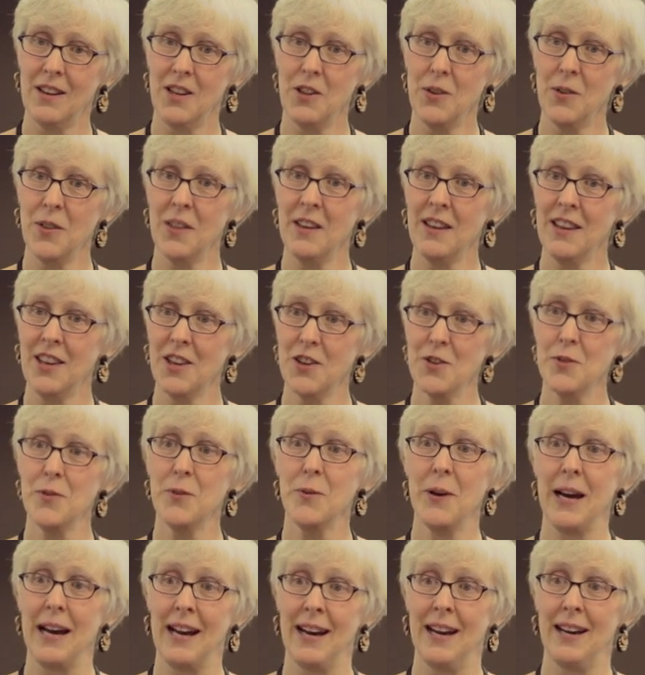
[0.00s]
you think you
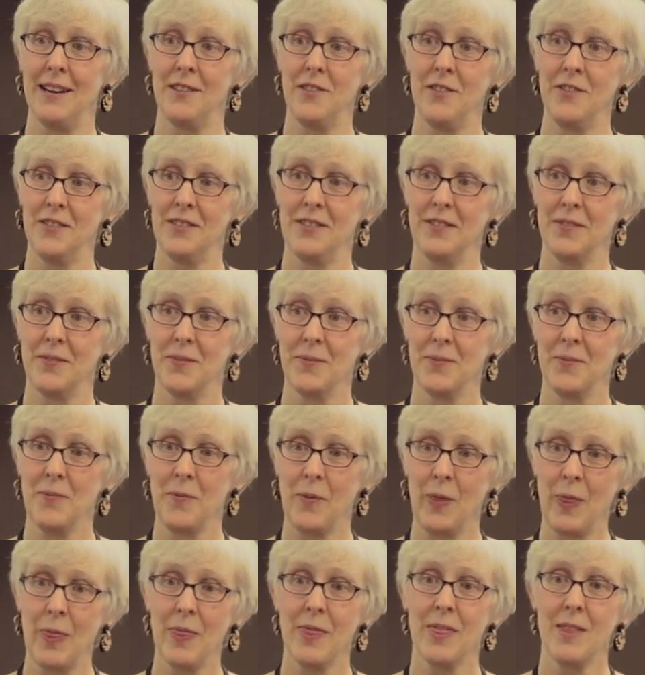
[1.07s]
have
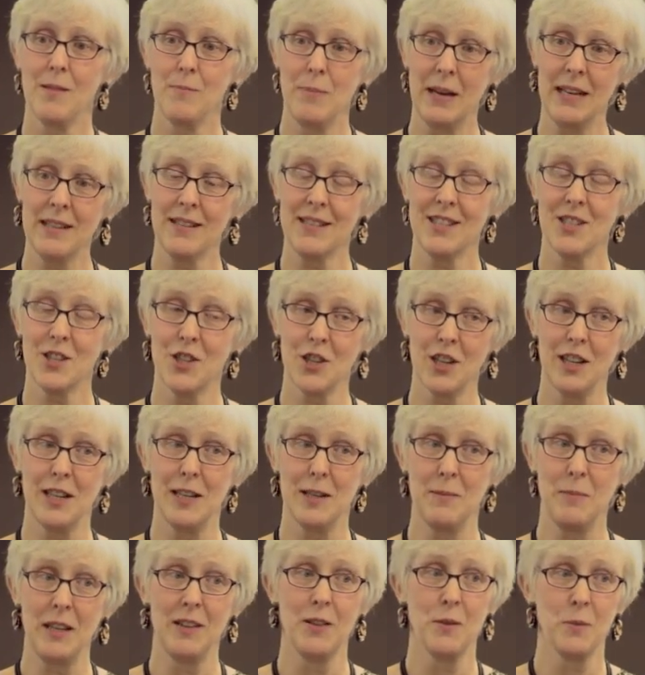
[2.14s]
the best
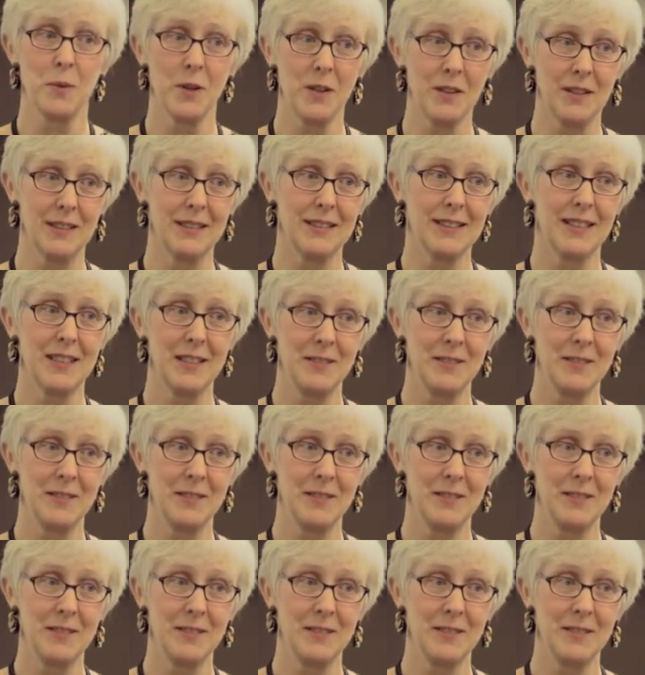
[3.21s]
job in the world.